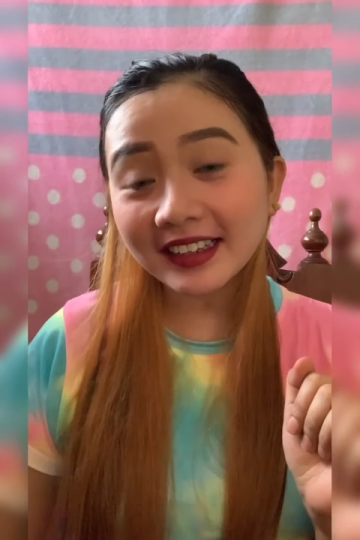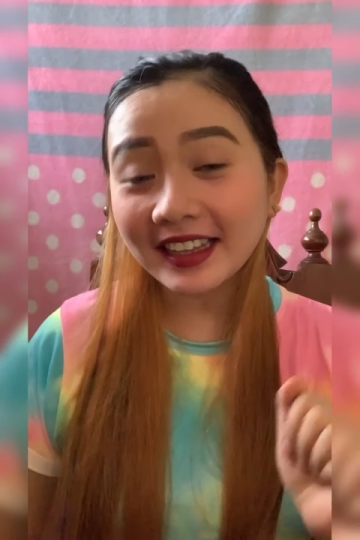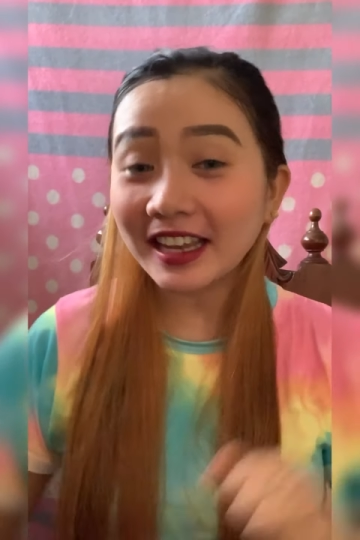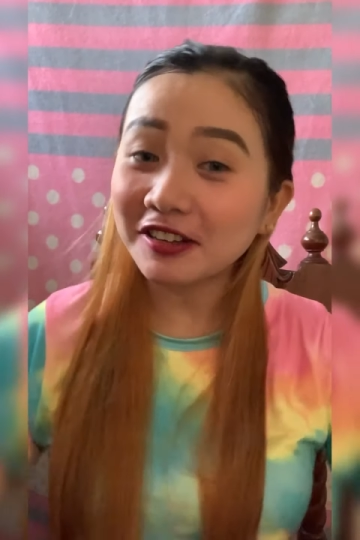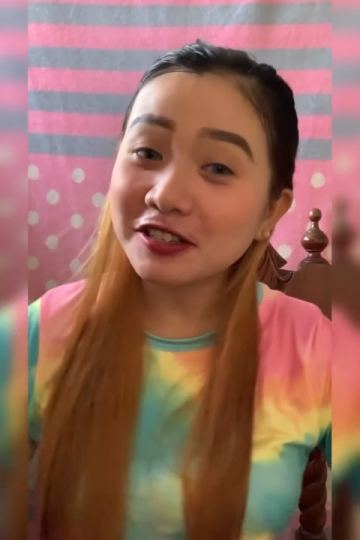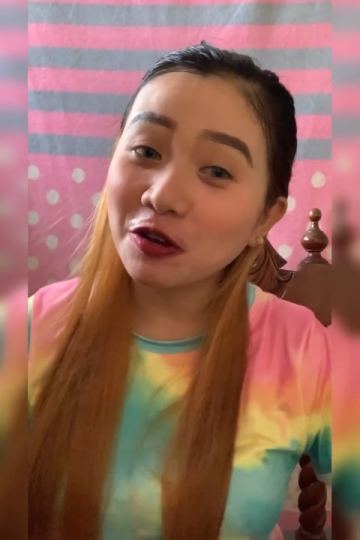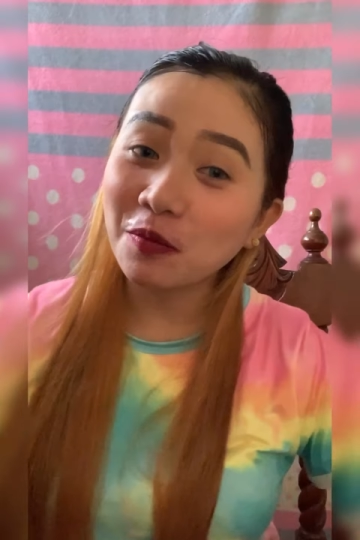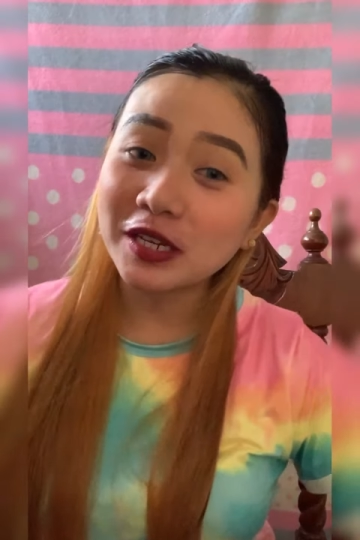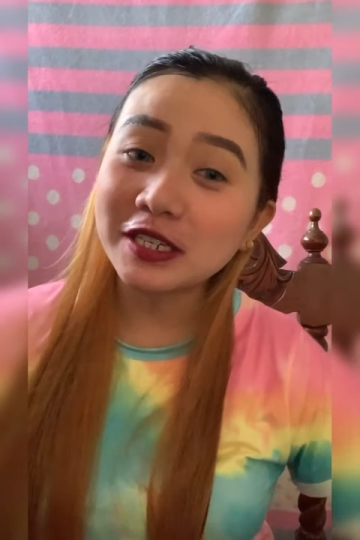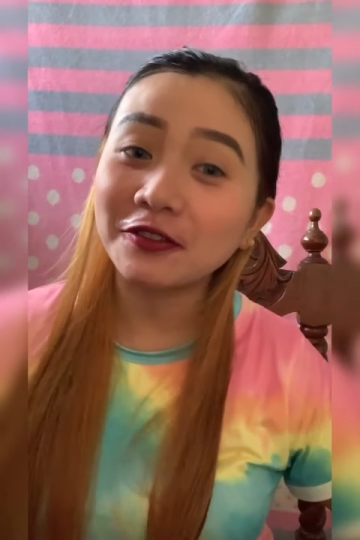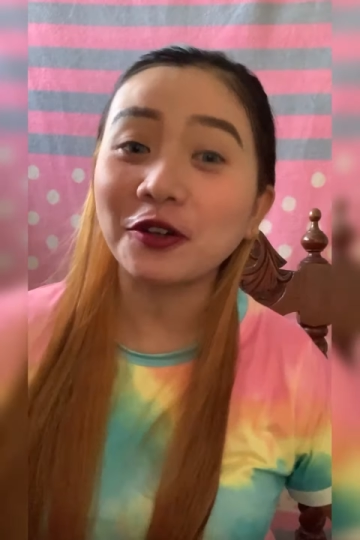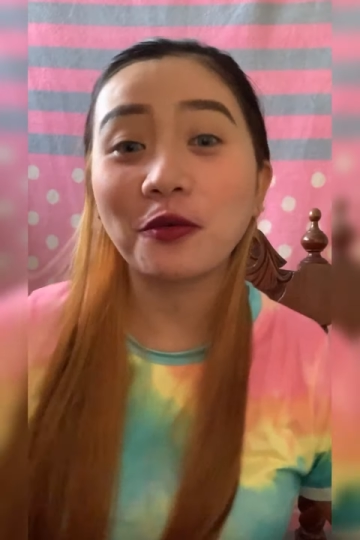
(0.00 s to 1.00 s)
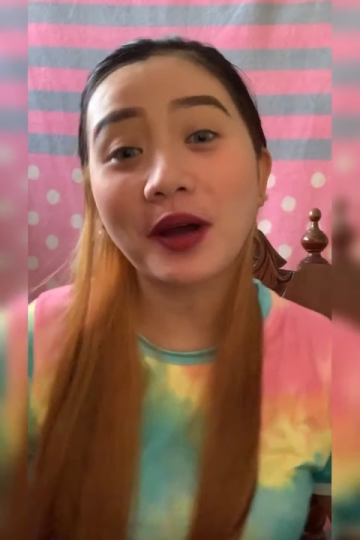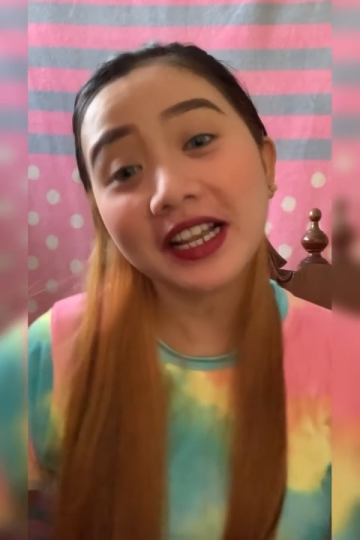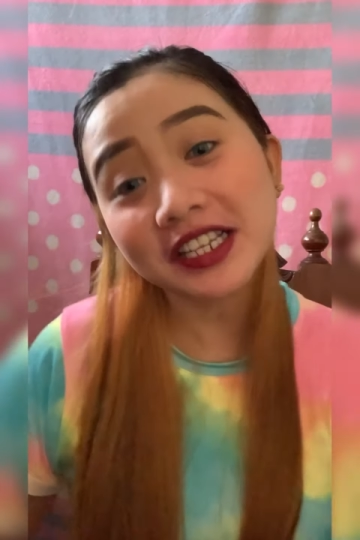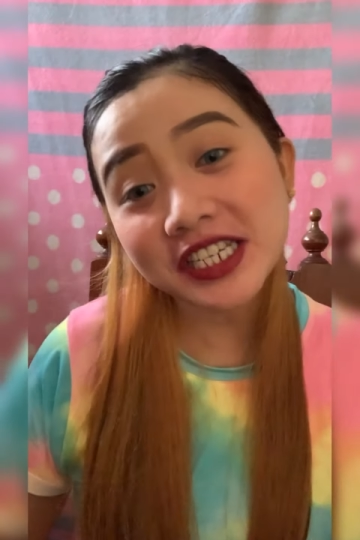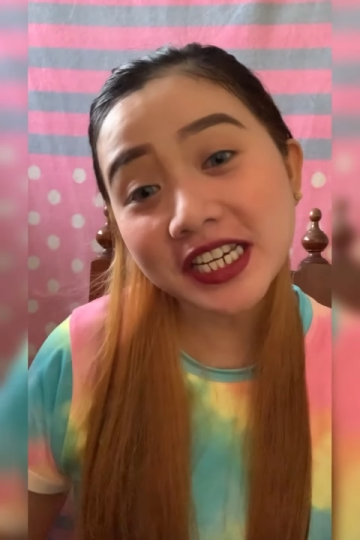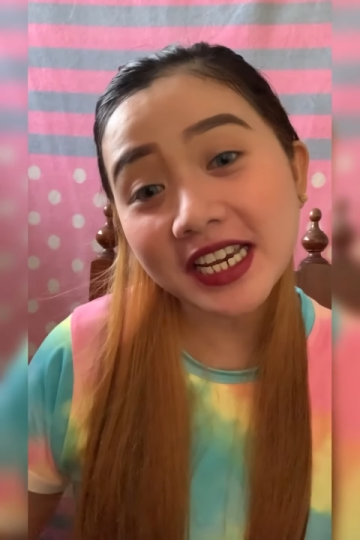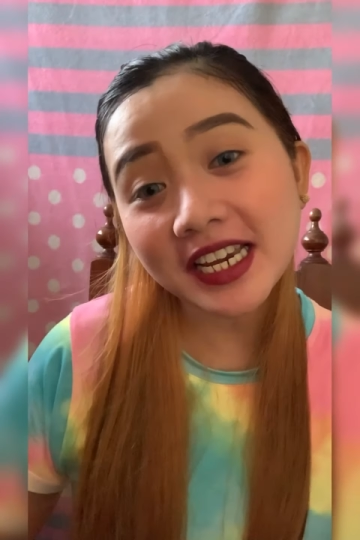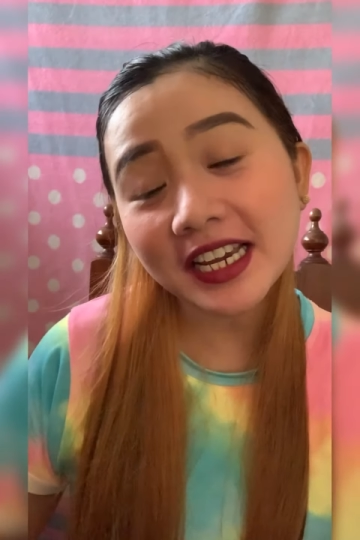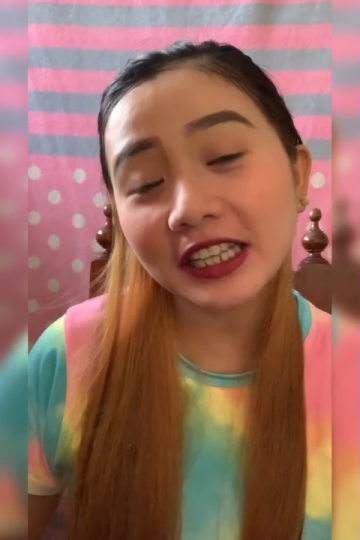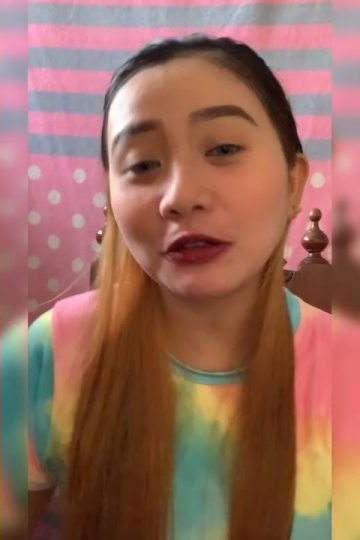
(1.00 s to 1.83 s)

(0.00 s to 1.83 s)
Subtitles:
Thank you so much for watching.